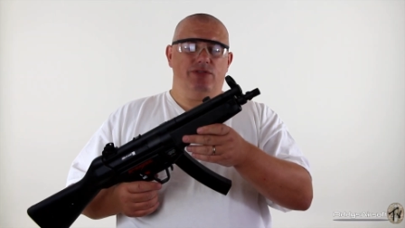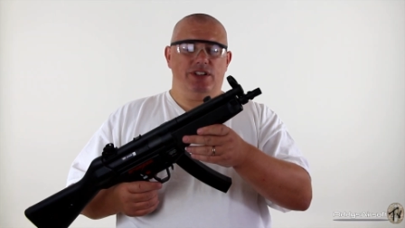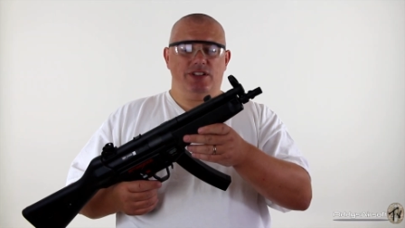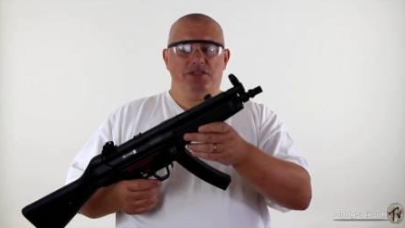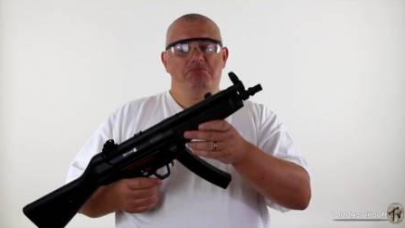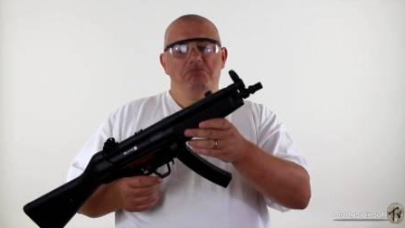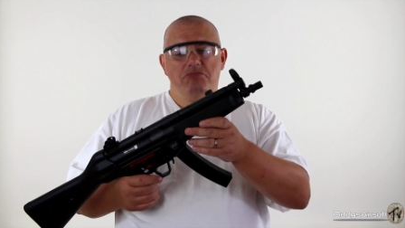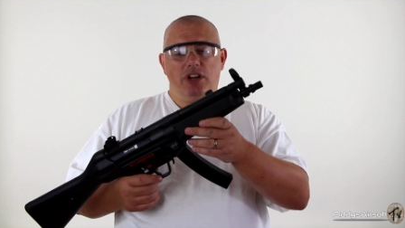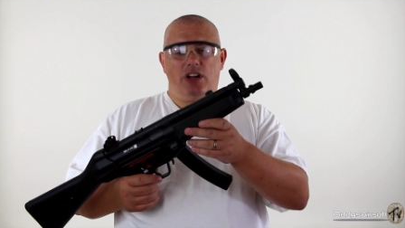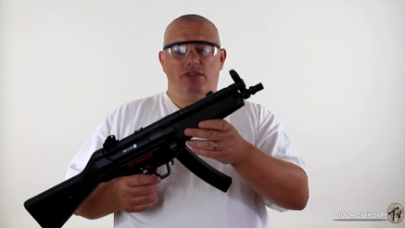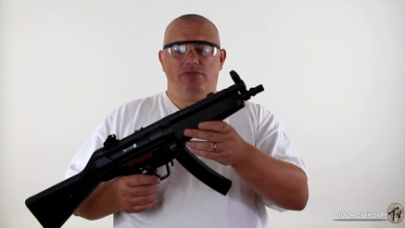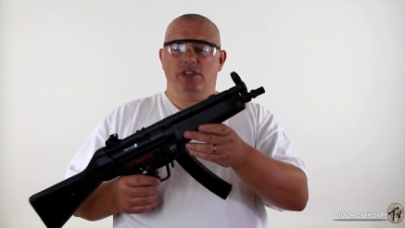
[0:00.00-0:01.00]
which
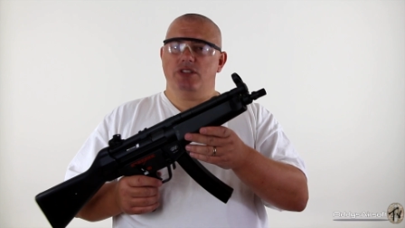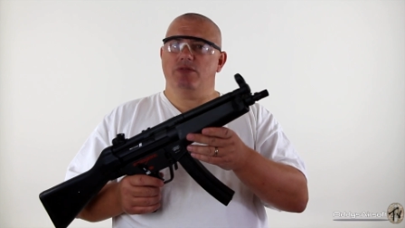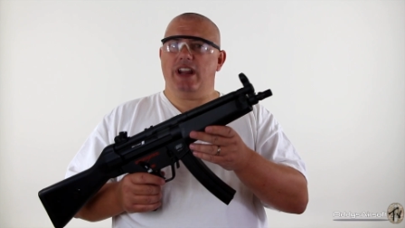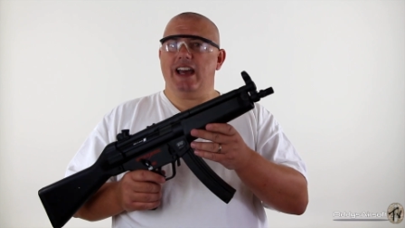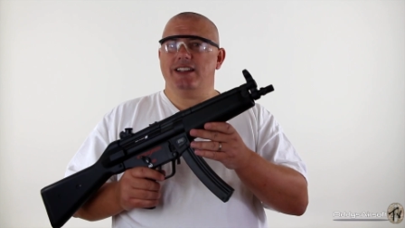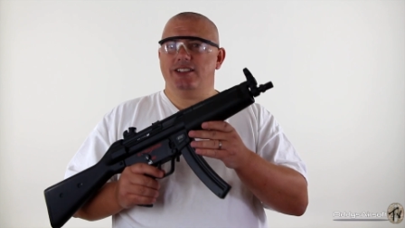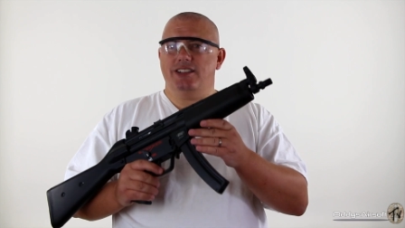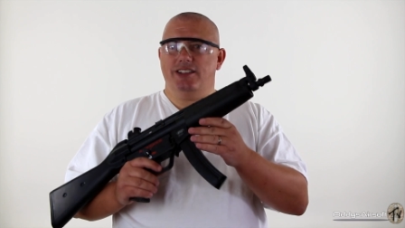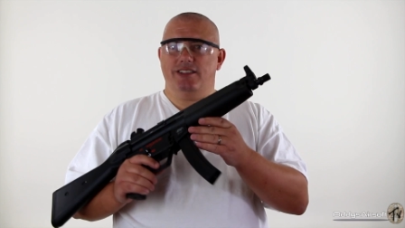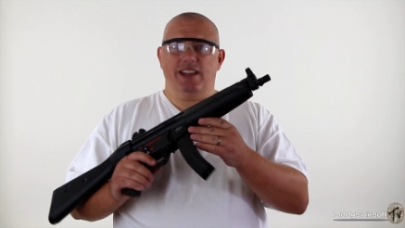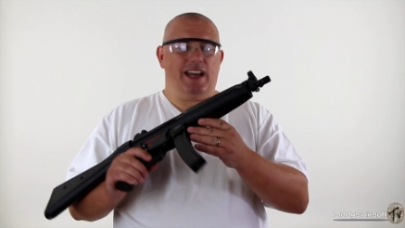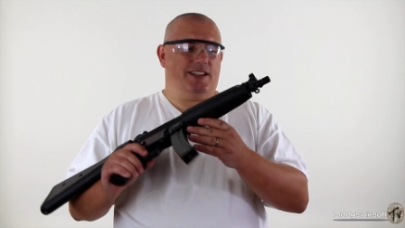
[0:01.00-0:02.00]
you know which would add to the